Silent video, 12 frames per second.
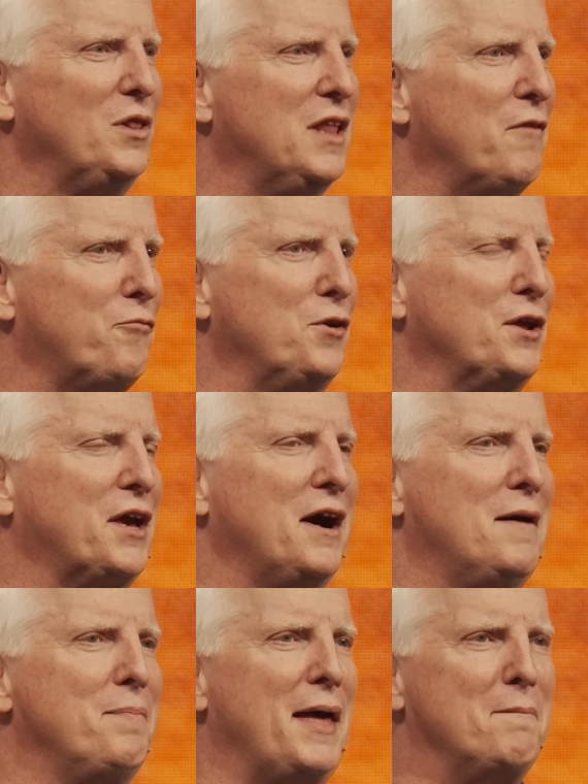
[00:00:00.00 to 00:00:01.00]
love for you to
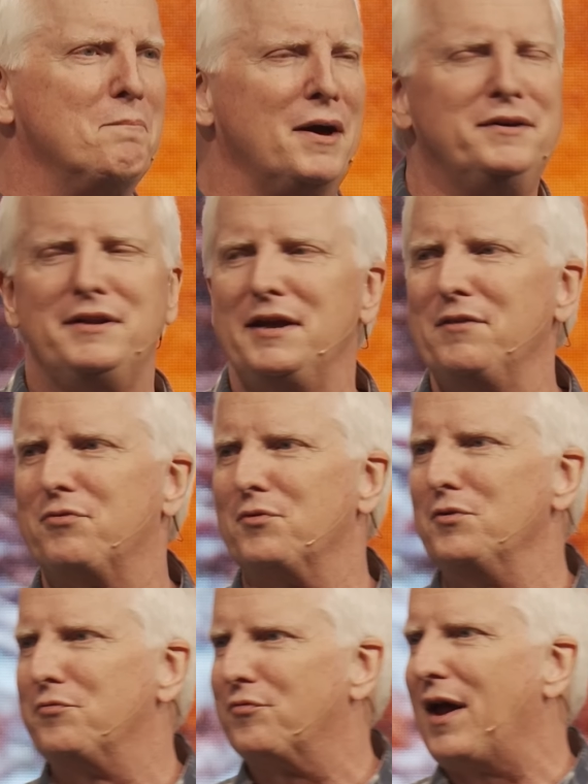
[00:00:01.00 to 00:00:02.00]
come that Monday
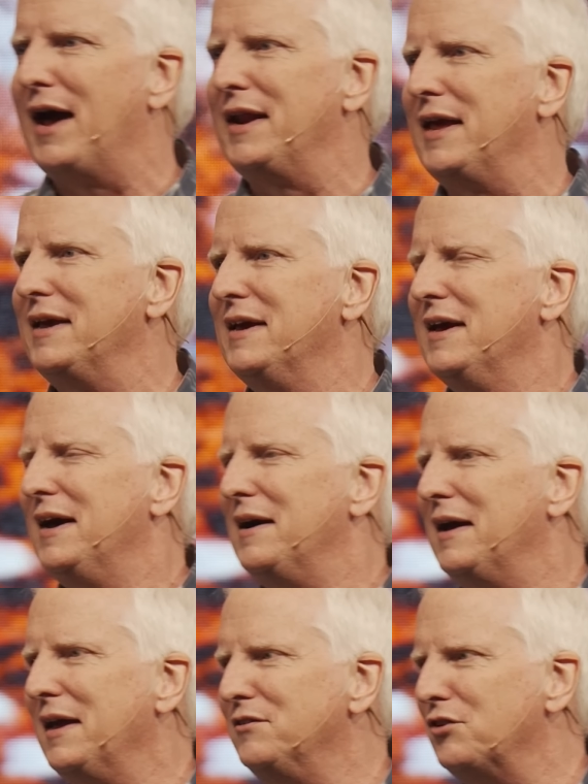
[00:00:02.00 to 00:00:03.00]
through Friday
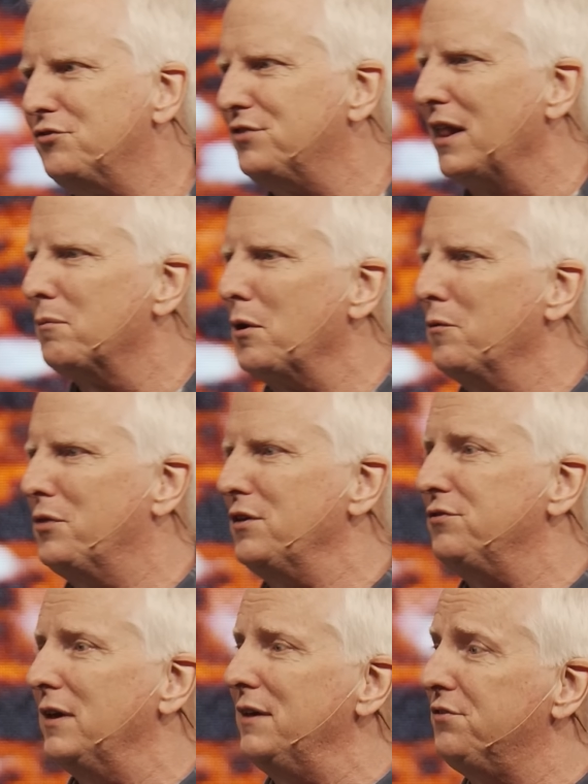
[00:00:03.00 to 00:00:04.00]
and just celebrate with
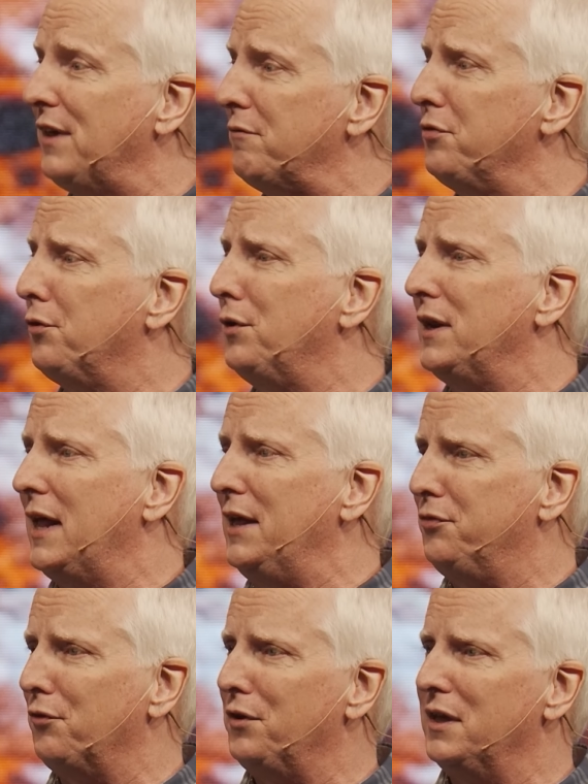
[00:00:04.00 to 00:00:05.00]
us 7.30
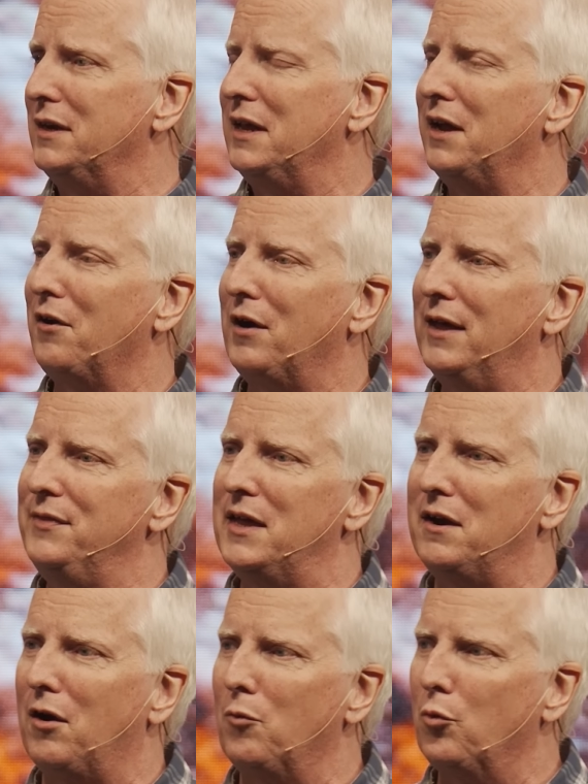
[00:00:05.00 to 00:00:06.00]
to 8.30 in here and
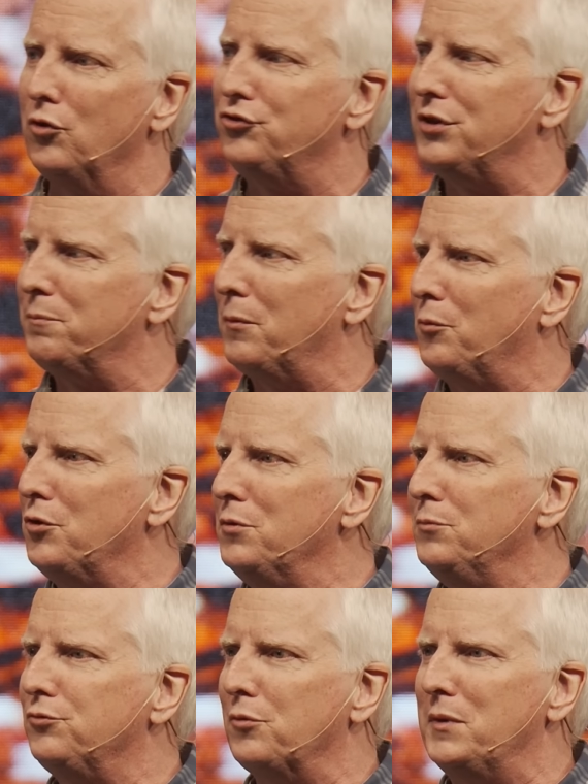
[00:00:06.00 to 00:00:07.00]
then our worship
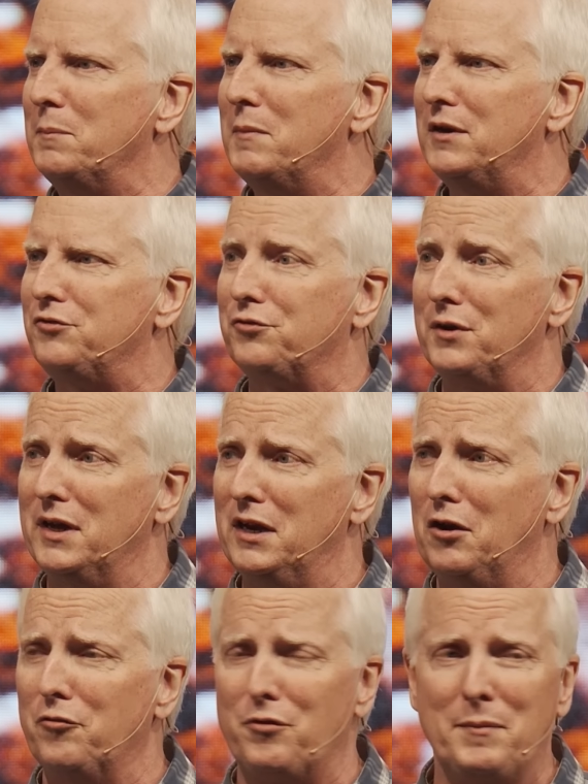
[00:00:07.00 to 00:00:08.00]
rooms will be ministering in
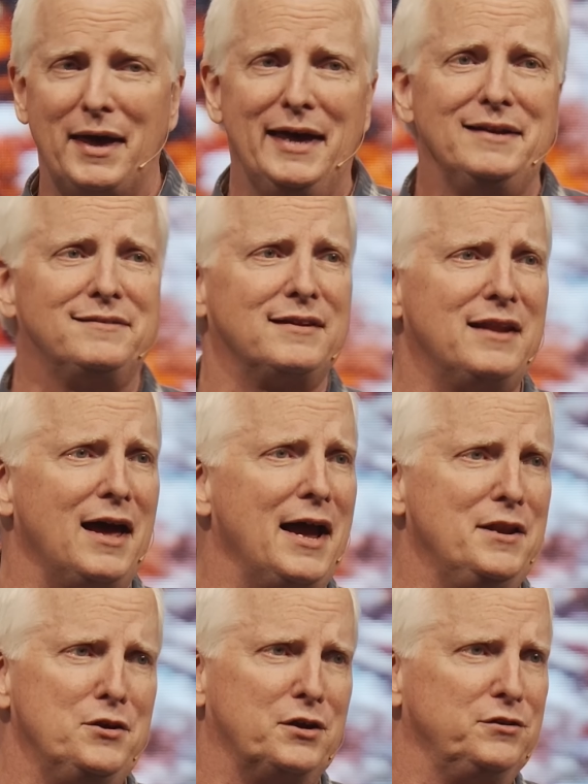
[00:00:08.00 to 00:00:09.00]
here from 8 to
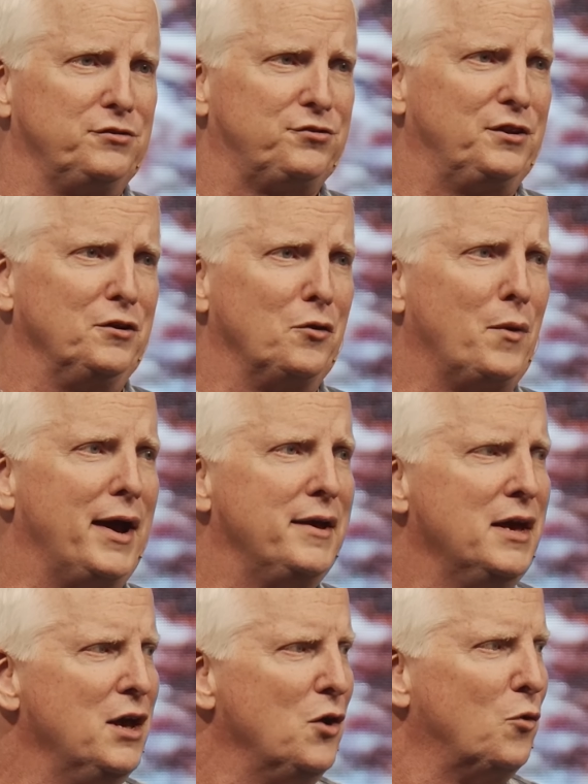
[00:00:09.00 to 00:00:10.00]
9 you can just steal away
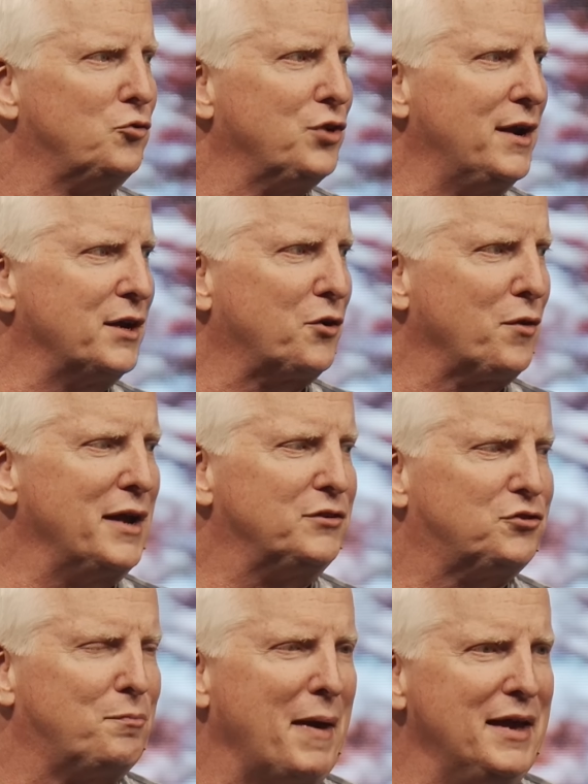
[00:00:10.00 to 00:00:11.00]
we're trying to create
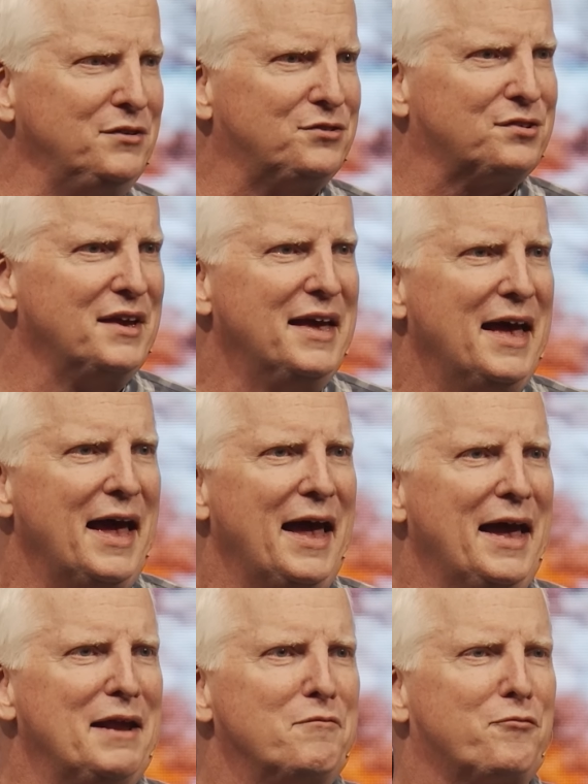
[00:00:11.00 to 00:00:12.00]
space
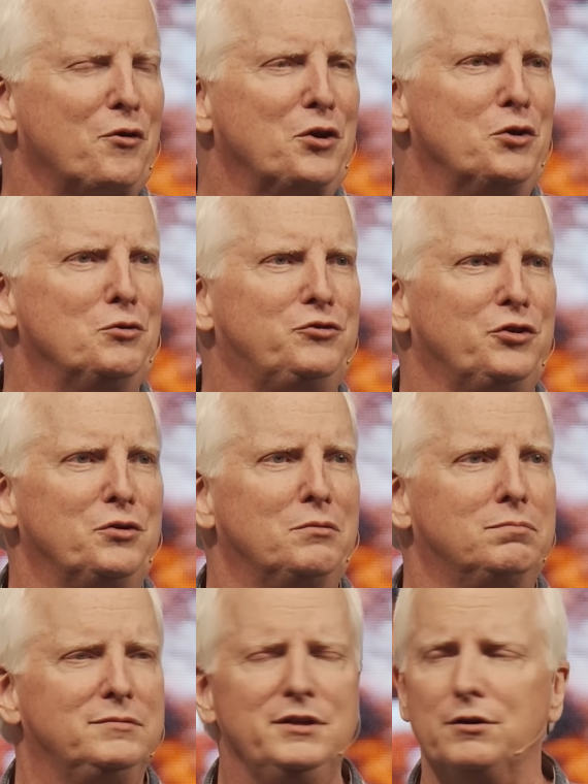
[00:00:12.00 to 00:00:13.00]
and for you
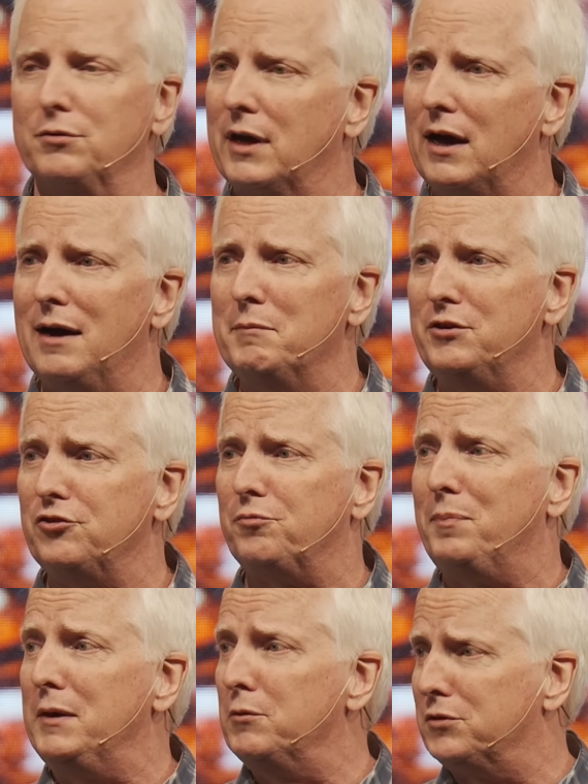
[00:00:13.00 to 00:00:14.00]
to you know come and
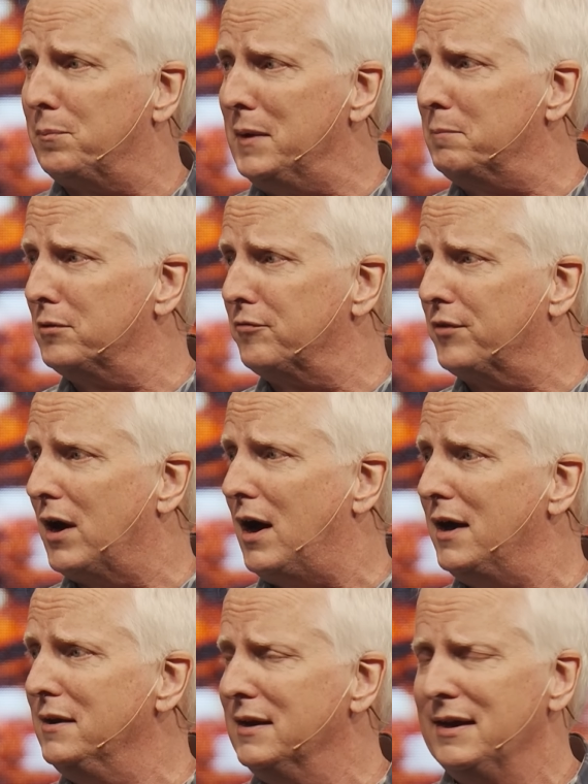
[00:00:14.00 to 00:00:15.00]
just be with the people of
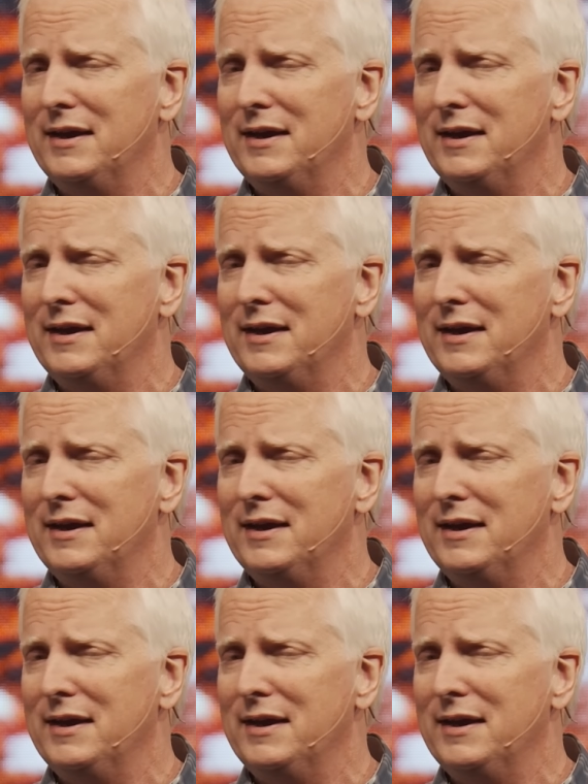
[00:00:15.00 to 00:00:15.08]
god